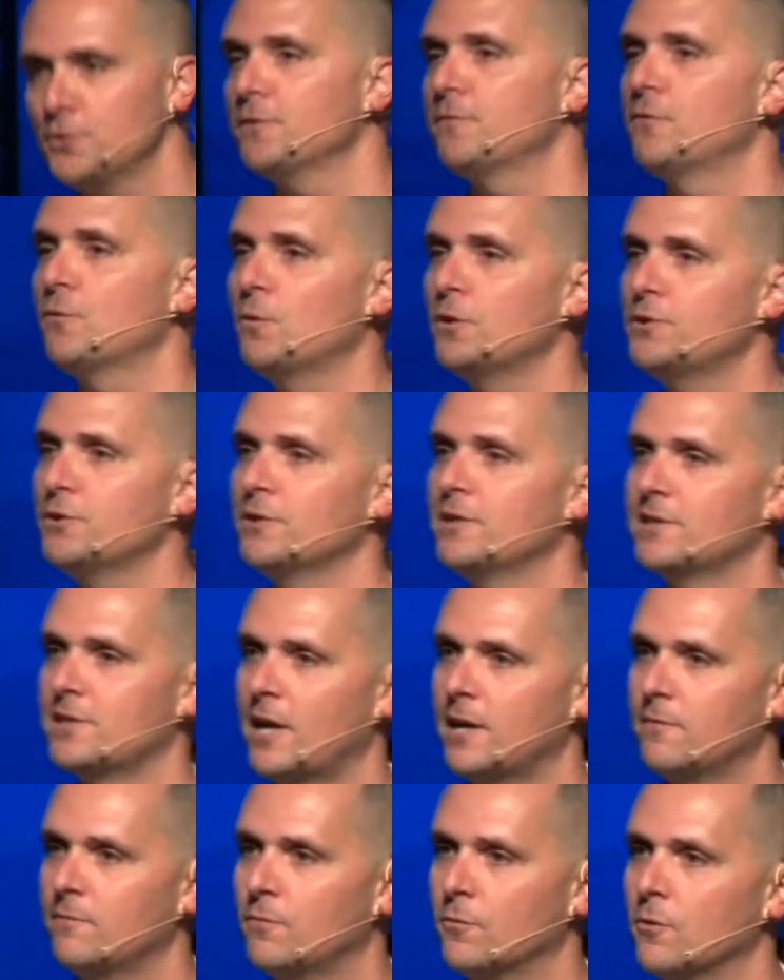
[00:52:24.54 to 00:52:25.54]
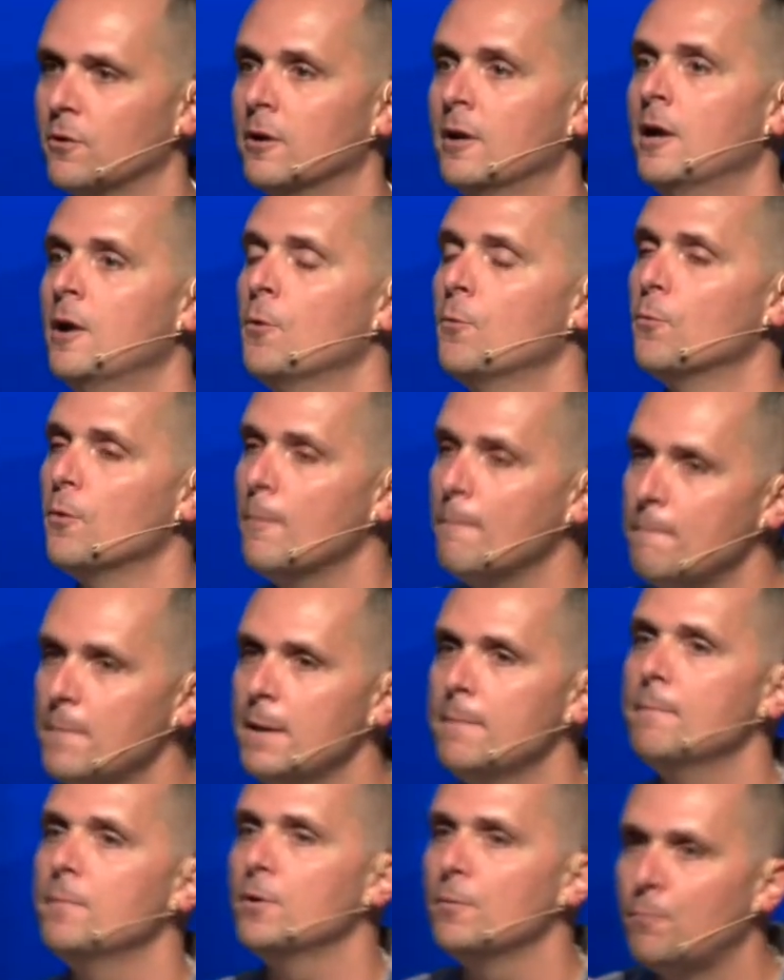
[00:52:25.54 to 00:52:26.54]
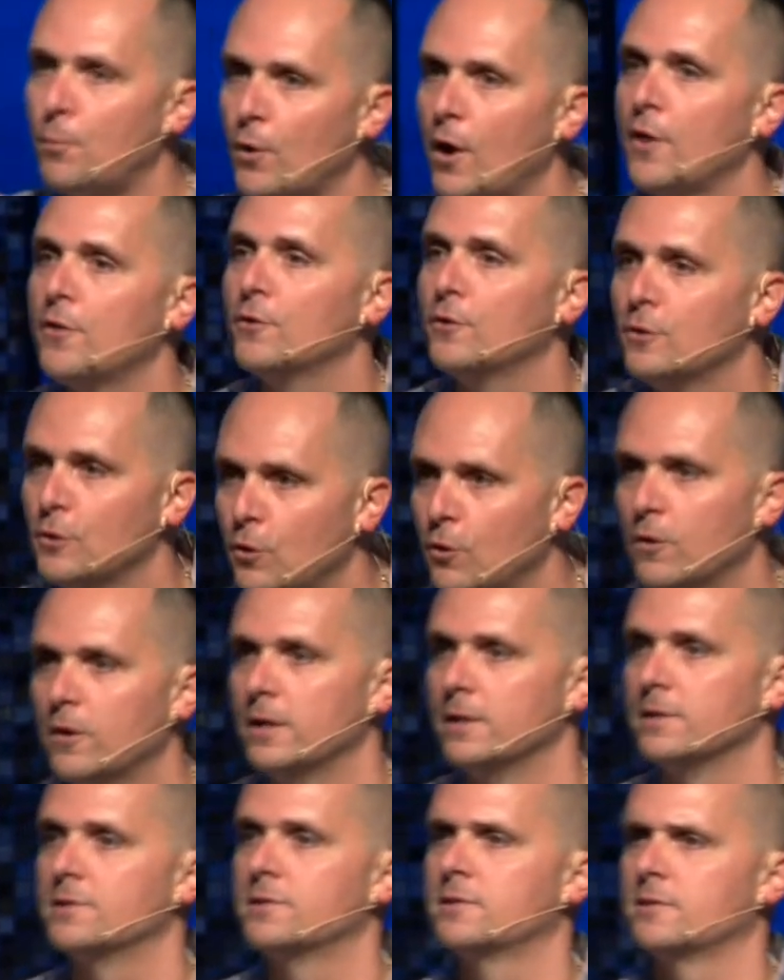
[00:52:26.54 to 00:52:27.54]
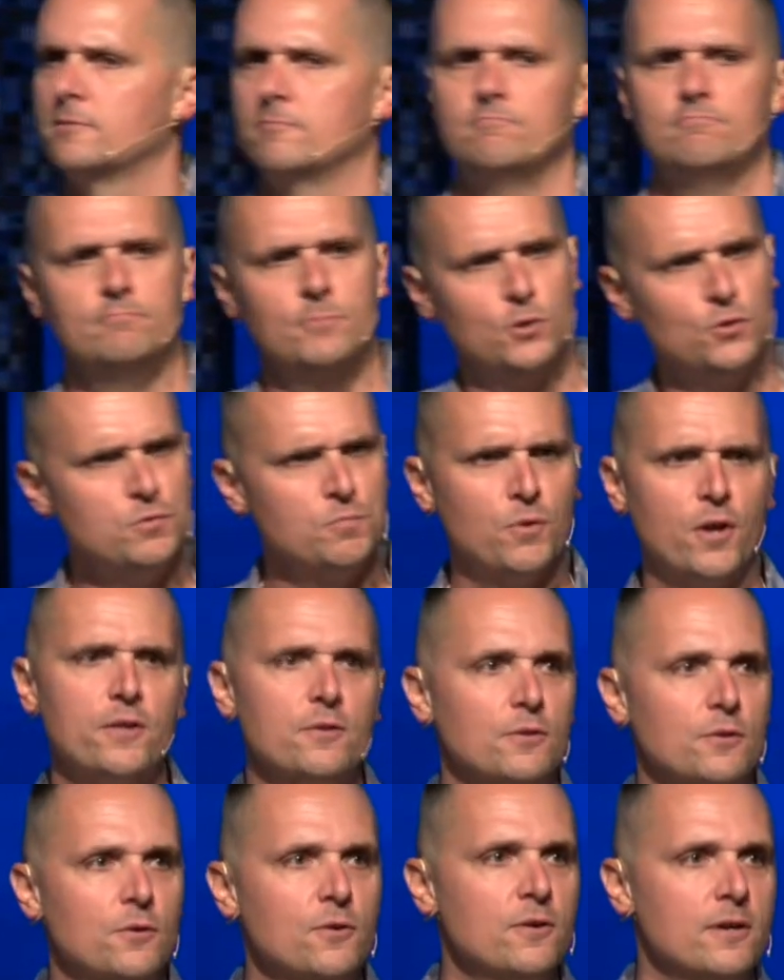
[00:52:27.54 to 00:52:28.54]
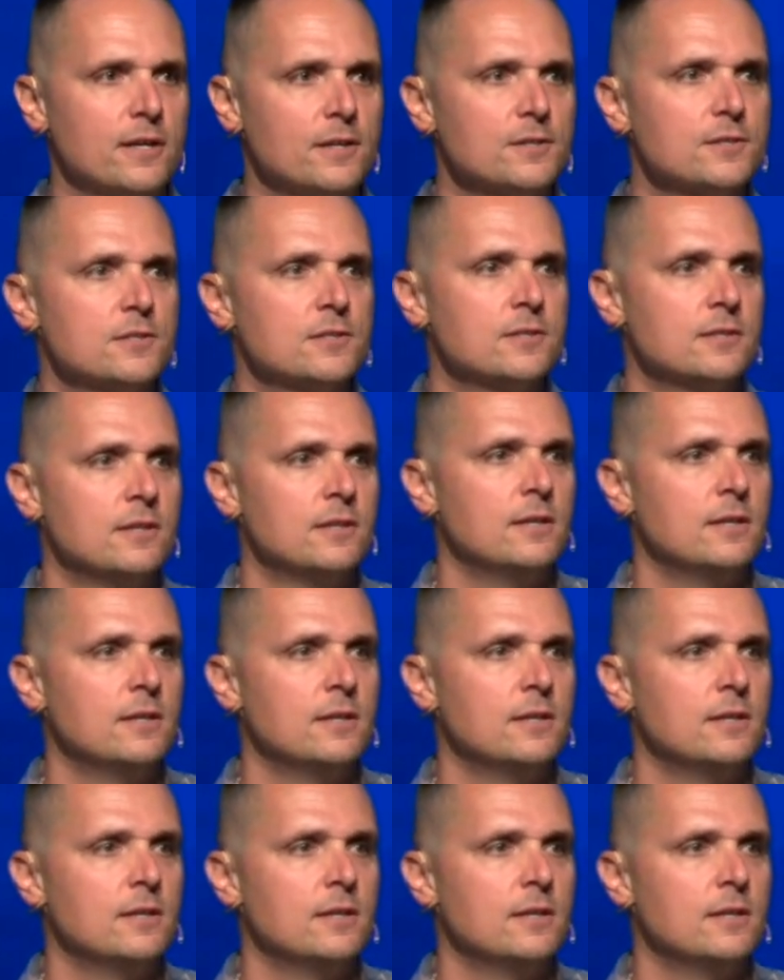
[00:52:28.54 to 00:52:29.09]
it for what you're designed for. Remember Brother Lawrence. Who's Brother Lawrence?